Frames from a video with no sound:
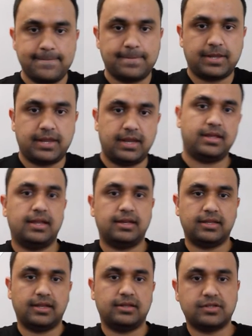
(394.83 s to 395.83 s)
Okay, and
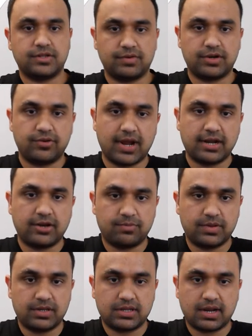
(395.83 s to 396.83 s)
then this is where you add your
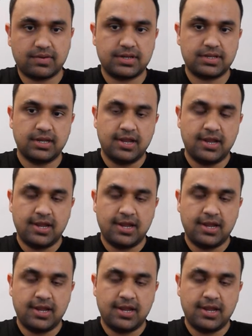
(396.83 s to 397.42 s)
business hours.